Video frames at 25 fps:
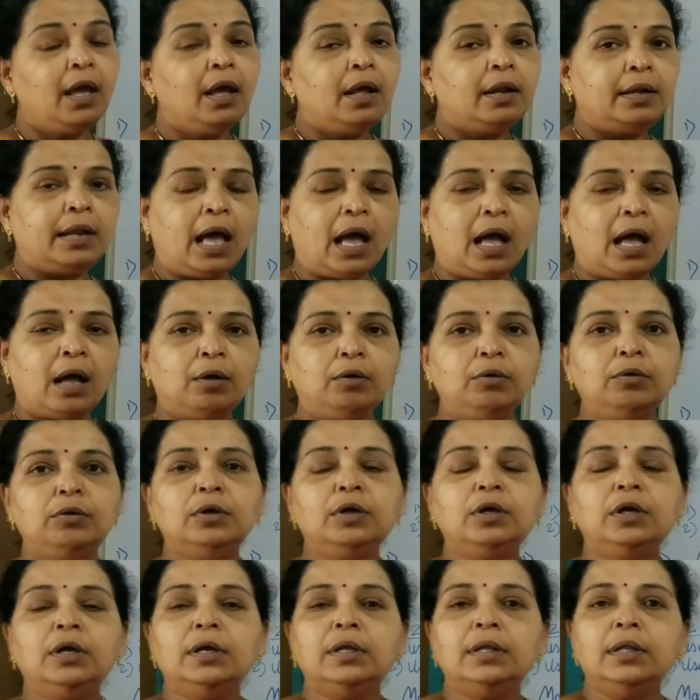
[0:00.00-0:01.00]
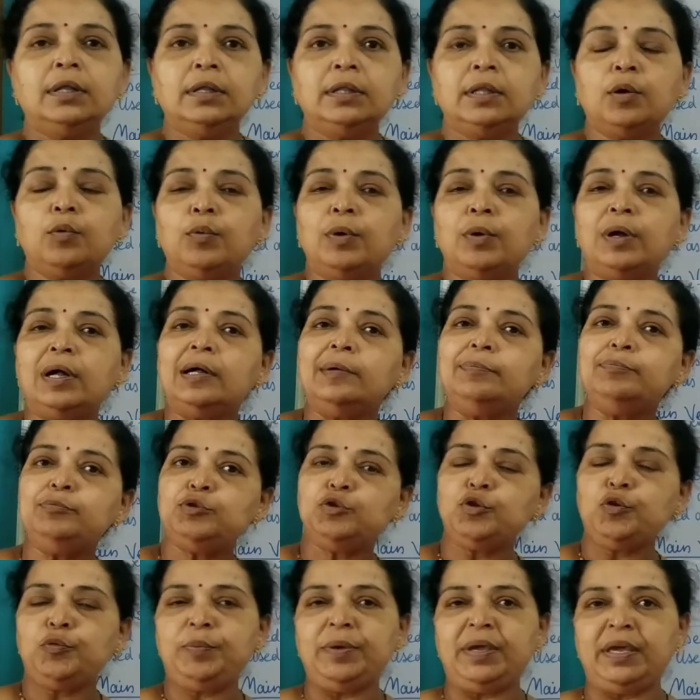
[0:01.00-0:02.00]
Now, the verb
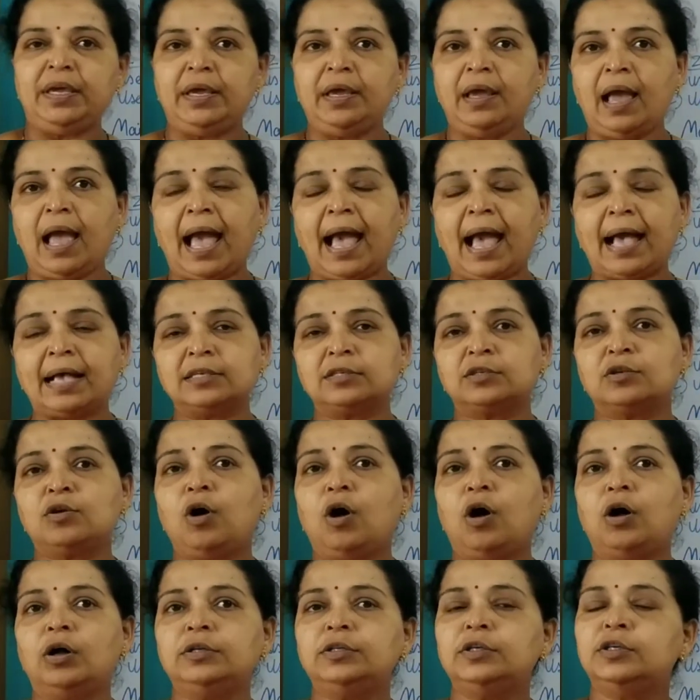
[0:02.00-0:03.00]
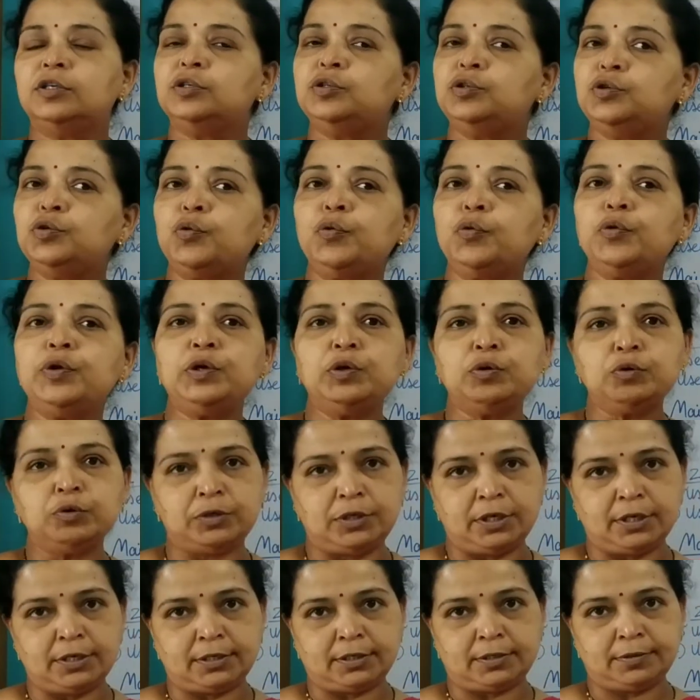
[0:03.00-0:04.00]
to be has got 2
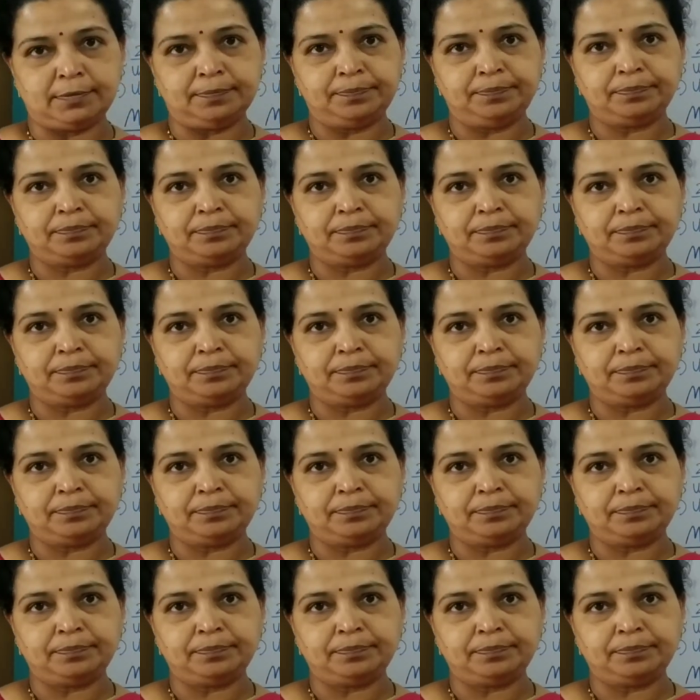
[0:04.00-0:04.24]
uses.